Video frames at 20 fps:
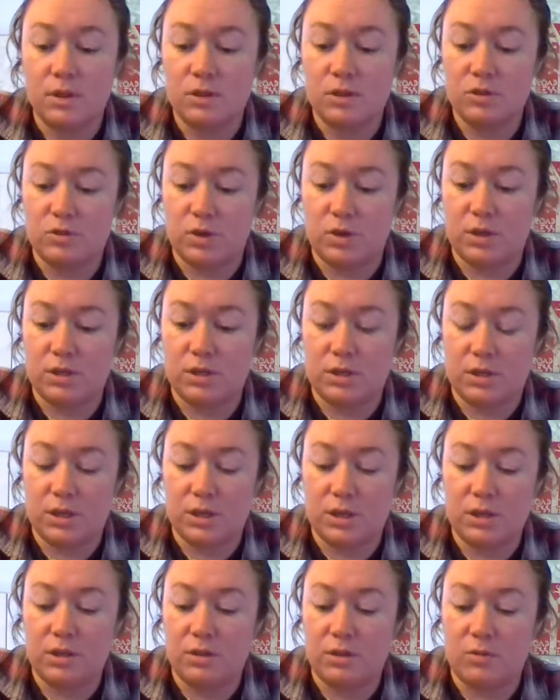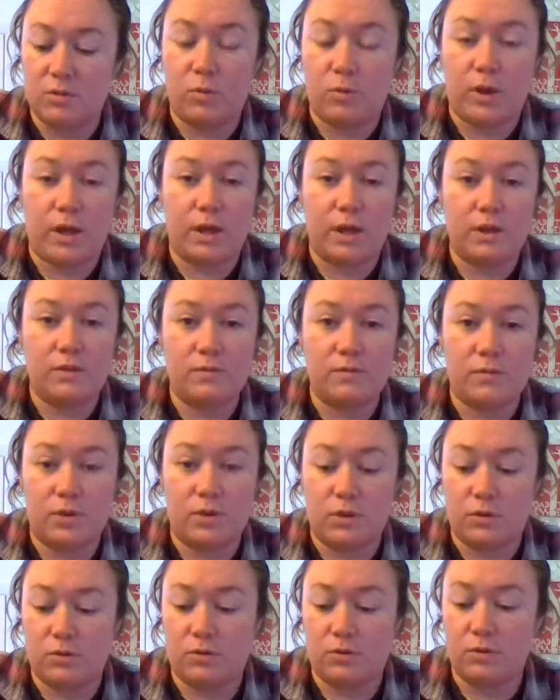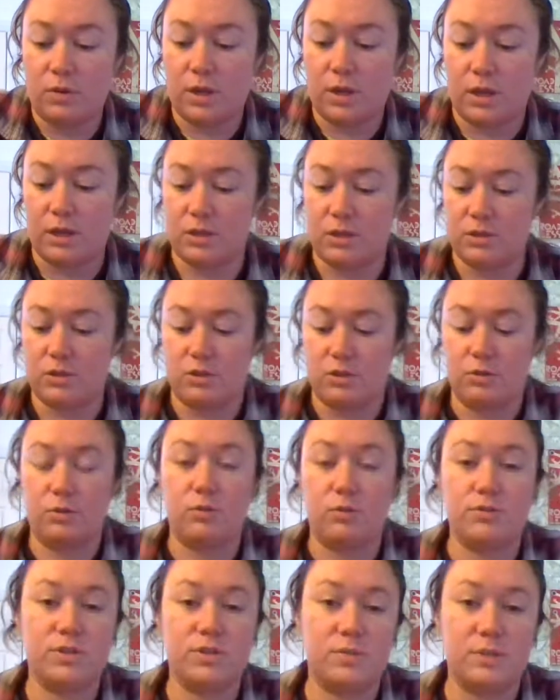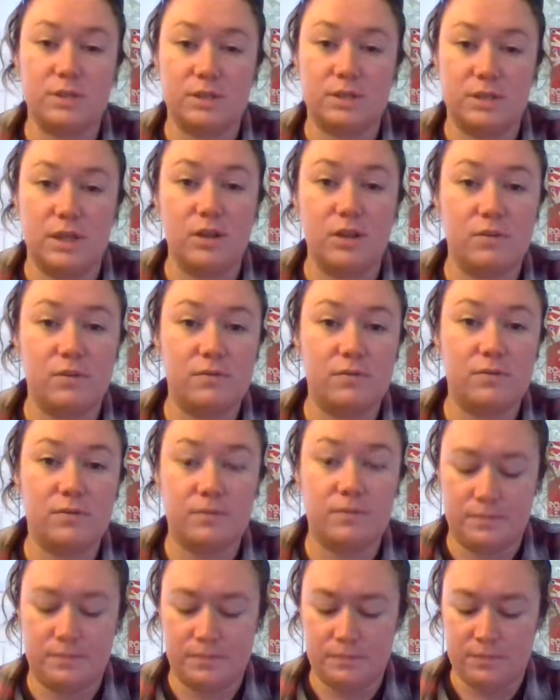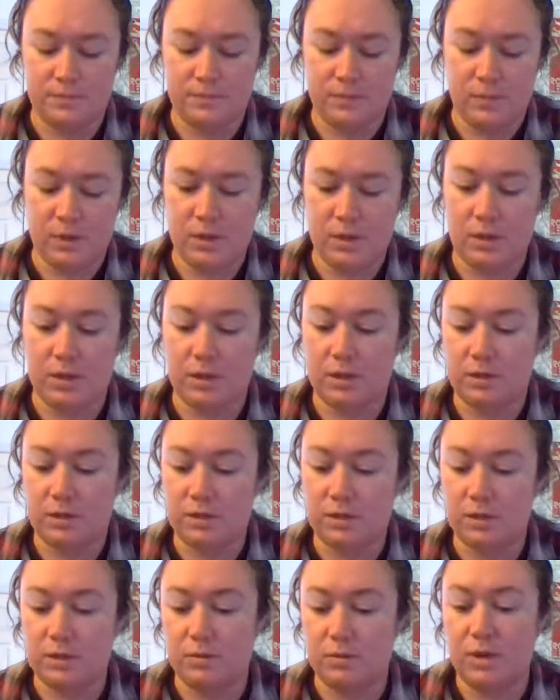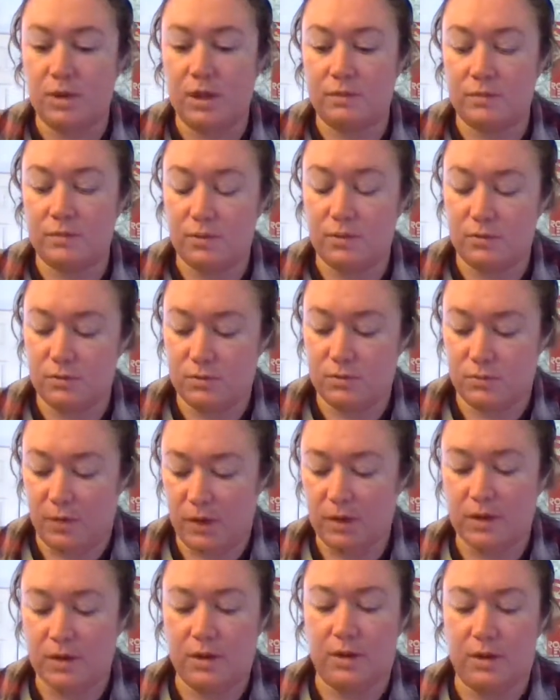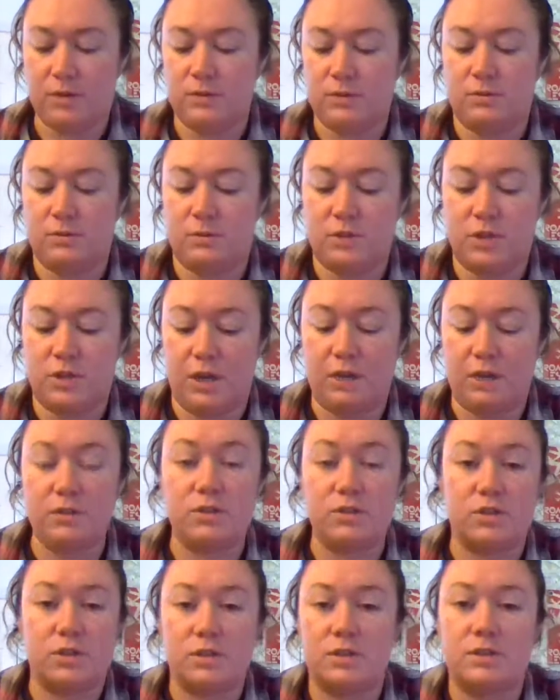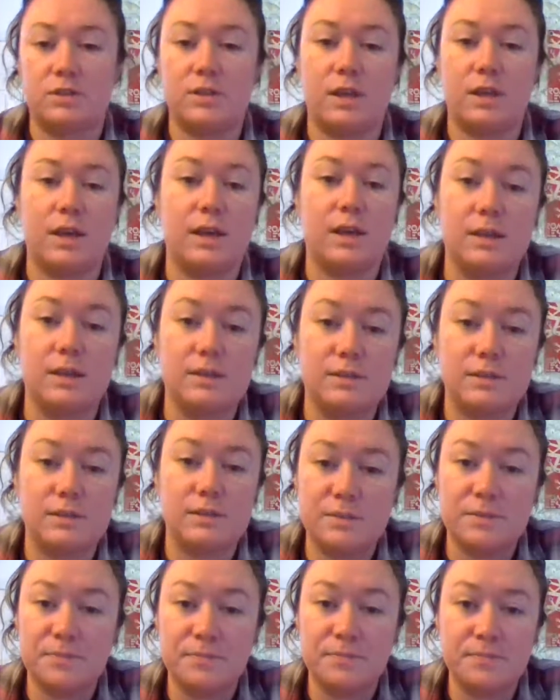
trying to get in the way of you and your ultimate self. And we have to learn to recognize those challenges as